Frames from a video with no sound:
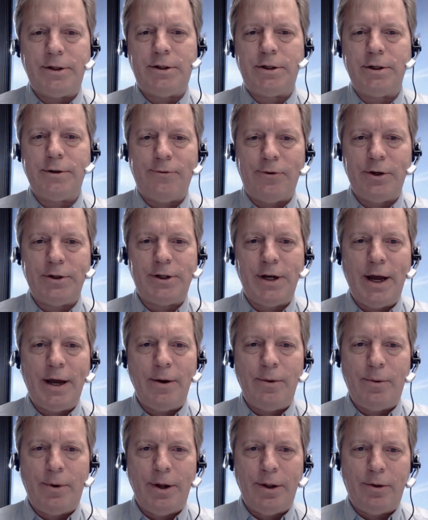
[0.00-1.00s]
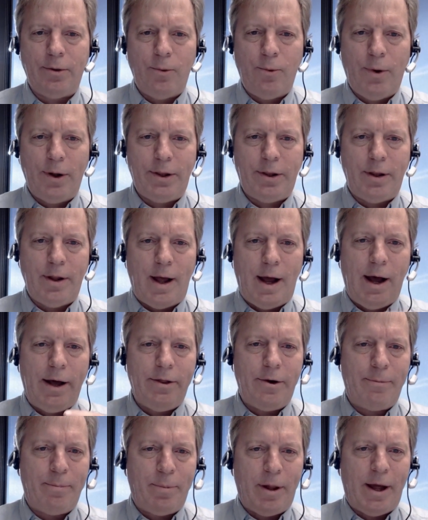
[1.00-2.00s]
this just for a second with what
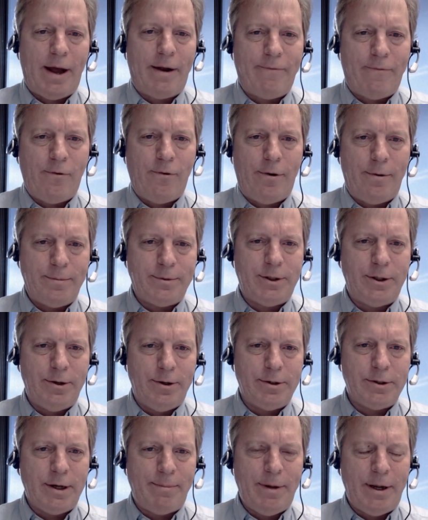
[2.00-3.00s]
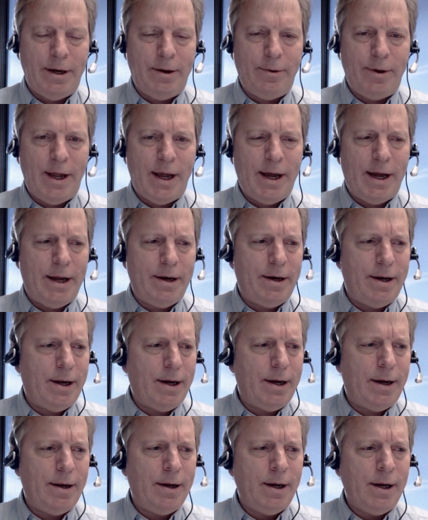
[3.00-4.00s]
other platforms use. I mean, we had,
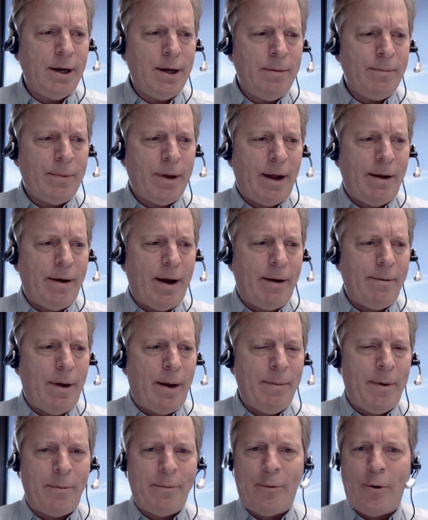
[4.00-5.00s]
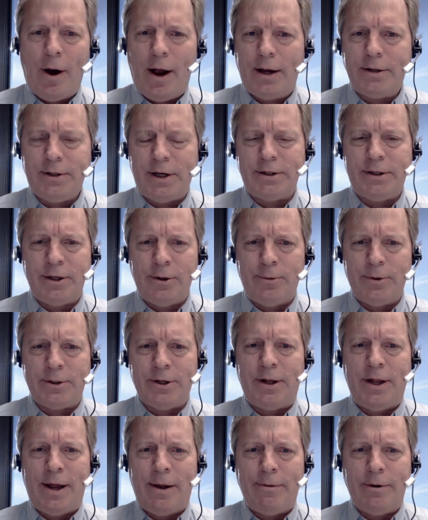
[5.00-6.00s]
uh, I, I, remember processing was
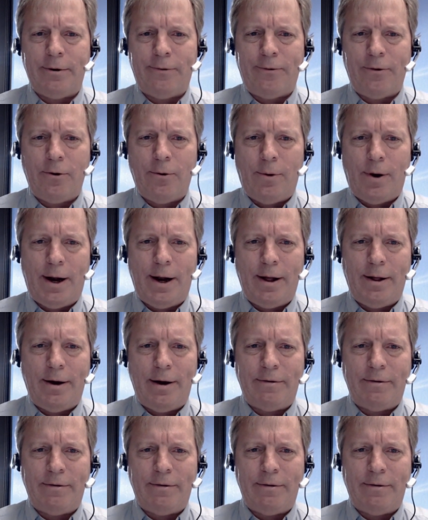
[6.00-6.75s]
a language for a while.